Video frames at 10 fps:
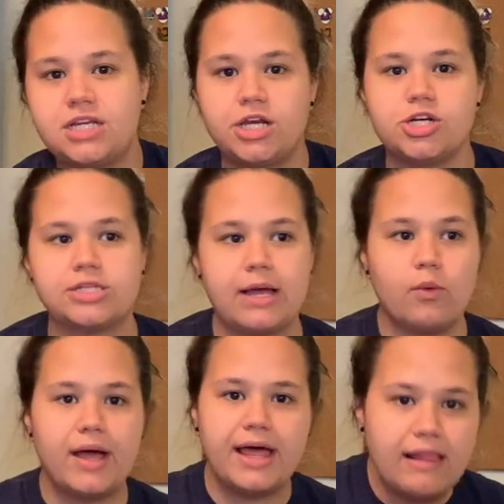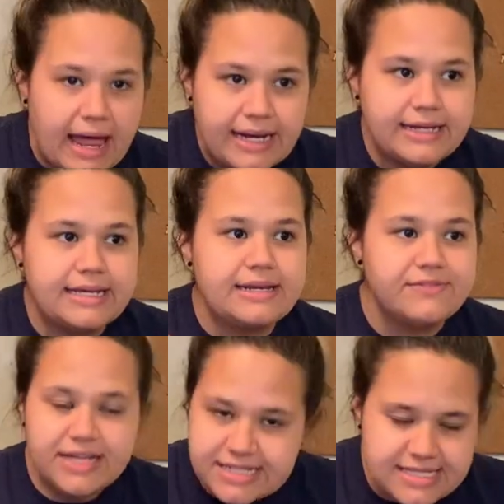and you're like, well, hell, I didn't
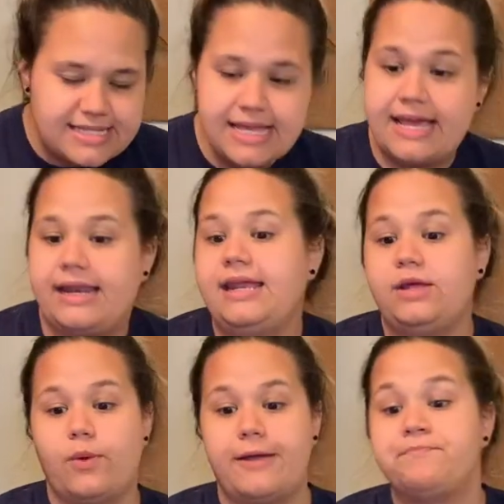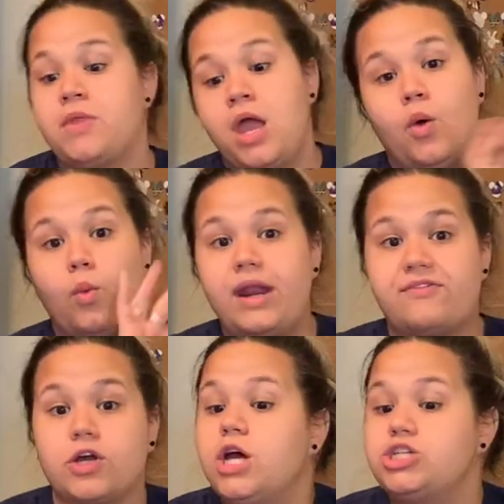even get to see it. Anyway,
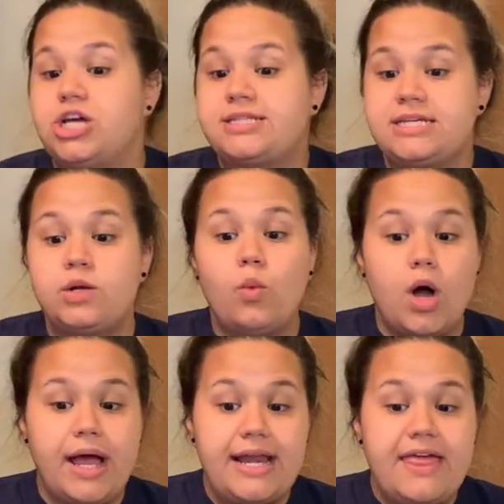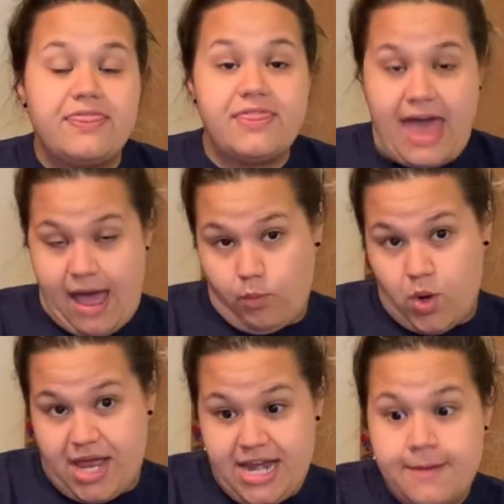whatever. Justina won that
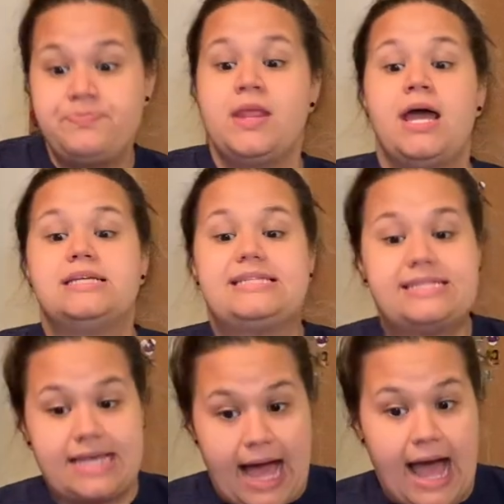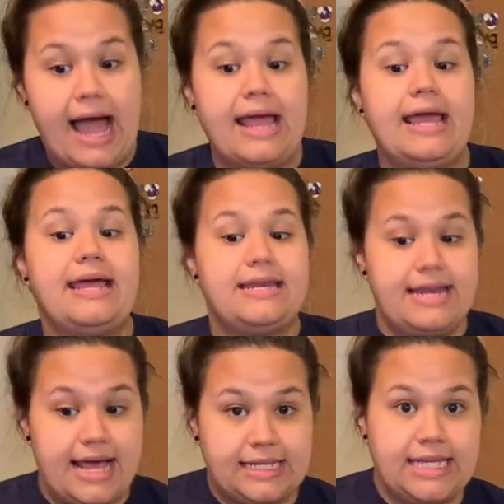one. Skye and
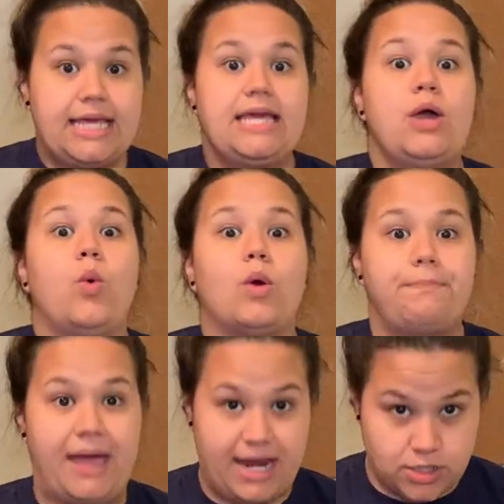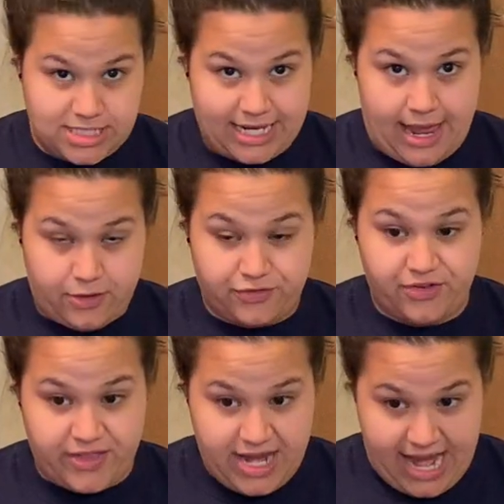Nelly were paired together
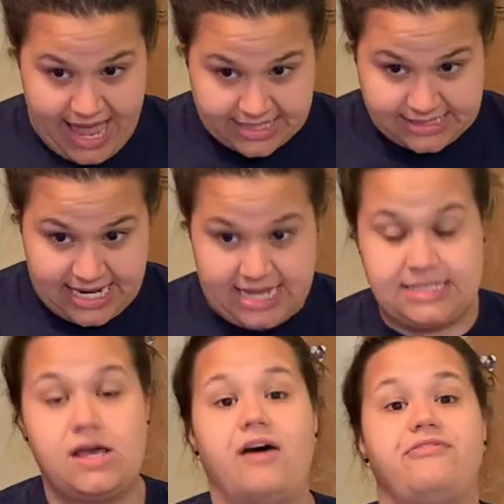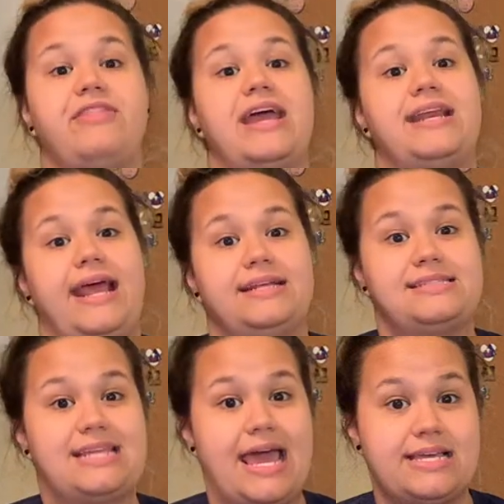for the next dance-off. They
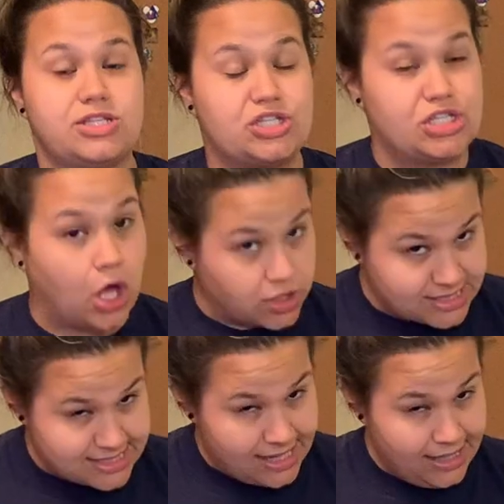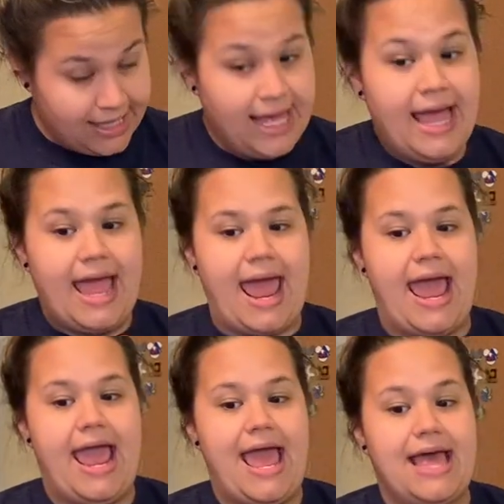danced a salsa,
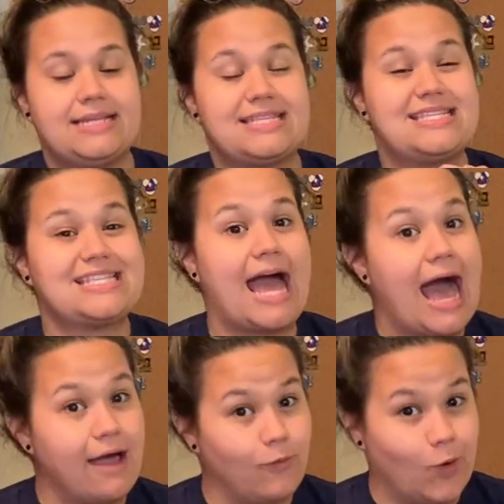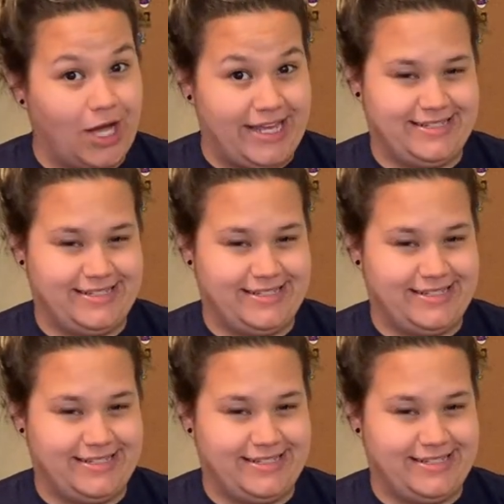and Skye won.